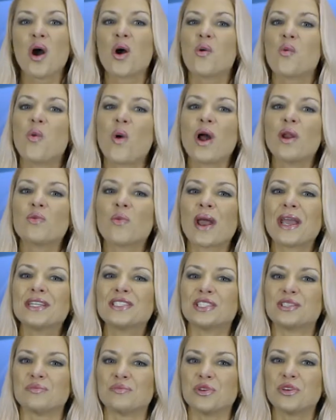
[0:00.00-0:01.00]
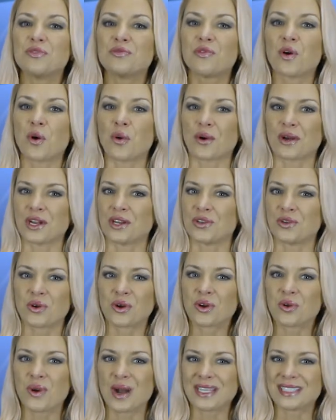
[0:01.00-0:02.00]
One way to move forward in
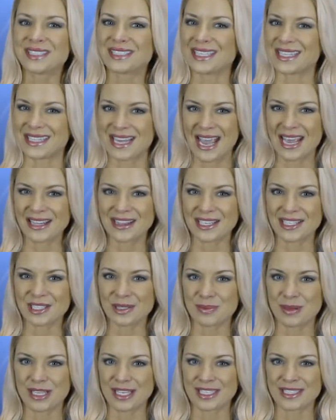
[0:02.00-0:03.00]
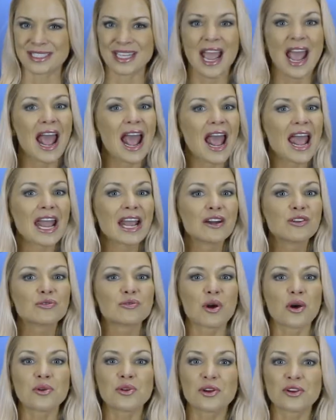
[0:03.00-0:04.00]
your quest to gain this peace and
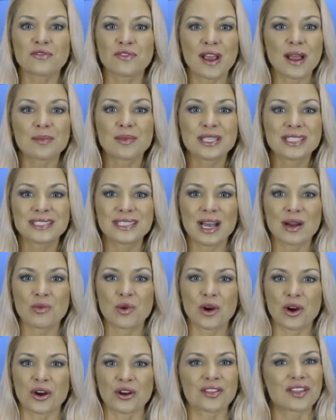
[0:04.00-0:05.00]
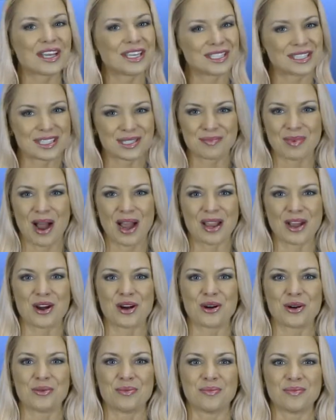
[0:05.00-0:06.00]
grow your family's net worth is to buy a
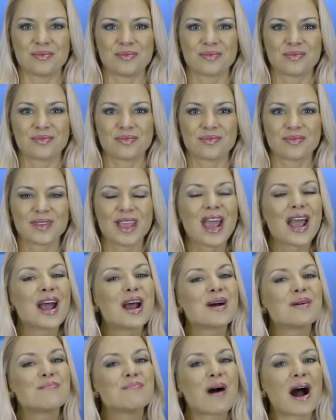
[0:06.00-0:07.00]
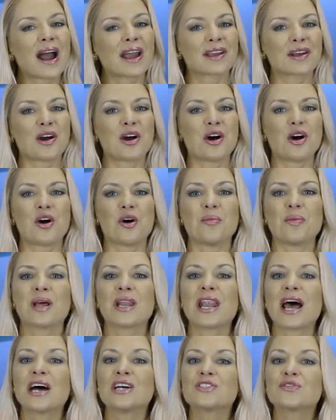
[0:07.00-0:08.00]
home. Buying a home
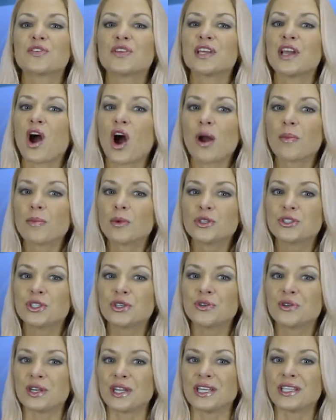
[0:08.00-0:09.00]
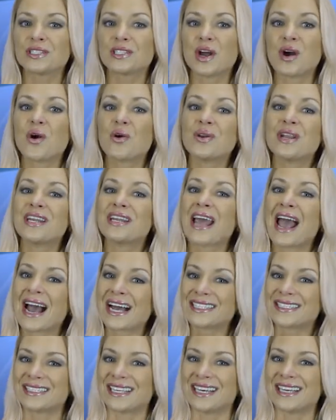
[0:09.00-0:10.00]
allows for the opportunity to own an
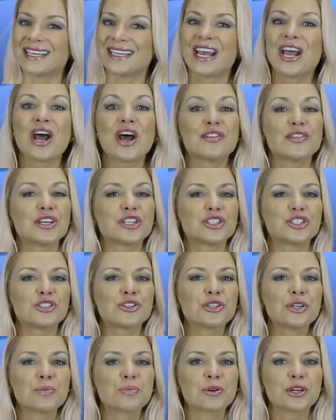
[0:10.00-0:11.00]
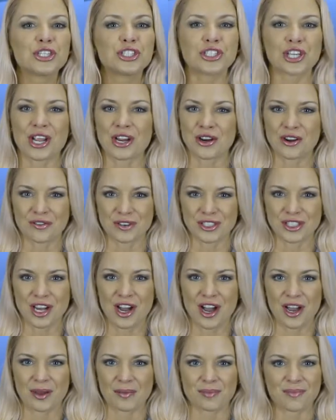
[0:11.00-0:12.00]
asset that should appreciate over
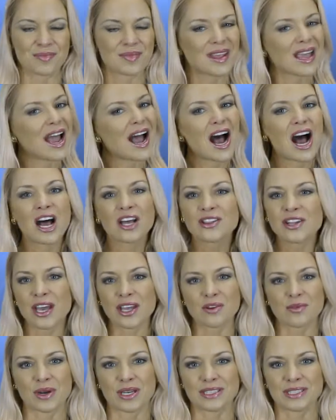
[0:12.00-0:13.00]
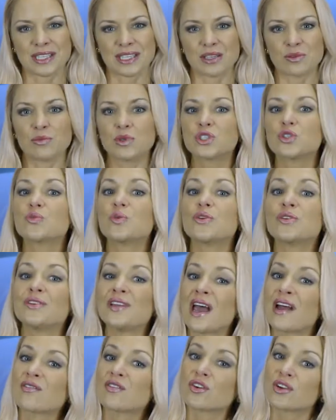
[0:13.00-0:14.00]
time, unlike renting, which will
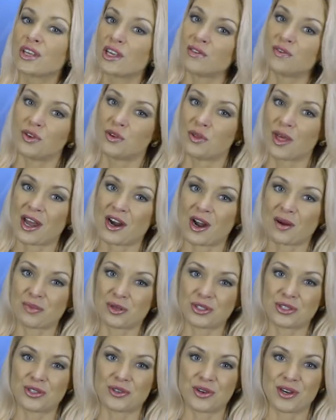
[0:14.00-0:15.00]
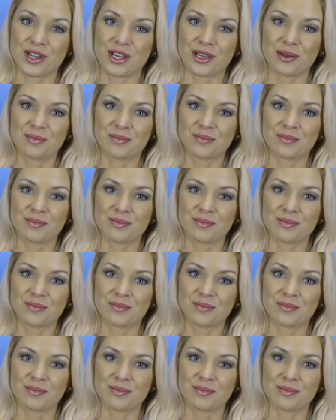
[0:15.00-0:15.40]
never give you that opportunity.